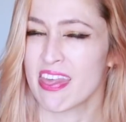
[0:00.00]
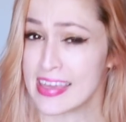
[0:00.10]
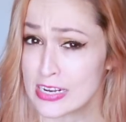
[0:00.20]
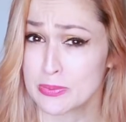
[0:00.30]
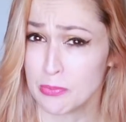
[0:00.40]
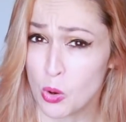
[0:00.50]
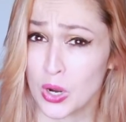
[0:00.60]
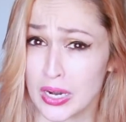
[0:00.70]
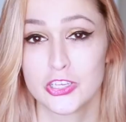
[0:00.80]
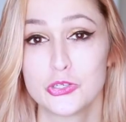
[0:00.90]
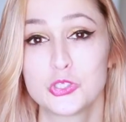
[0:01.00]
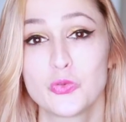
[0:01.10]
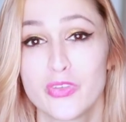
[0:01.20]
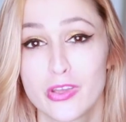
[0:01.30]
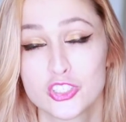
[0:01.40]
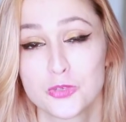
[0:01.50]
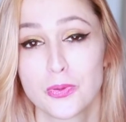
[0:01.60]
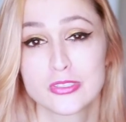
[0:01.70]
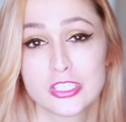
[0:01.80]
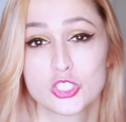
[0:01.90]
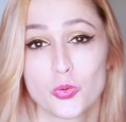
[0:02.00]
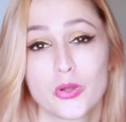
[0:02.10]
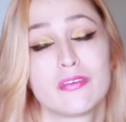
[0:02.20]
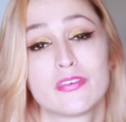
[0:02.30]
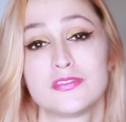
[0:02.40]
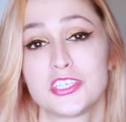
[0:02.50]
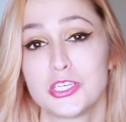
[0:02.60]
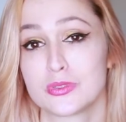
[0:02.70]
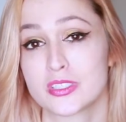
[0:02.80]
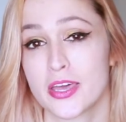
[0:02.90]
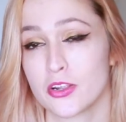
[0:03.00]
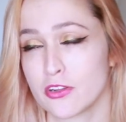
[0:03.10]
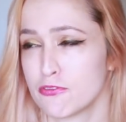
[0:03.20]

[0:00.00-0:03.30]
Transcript: There's more. A YouTube video she posted in 2015 was titled,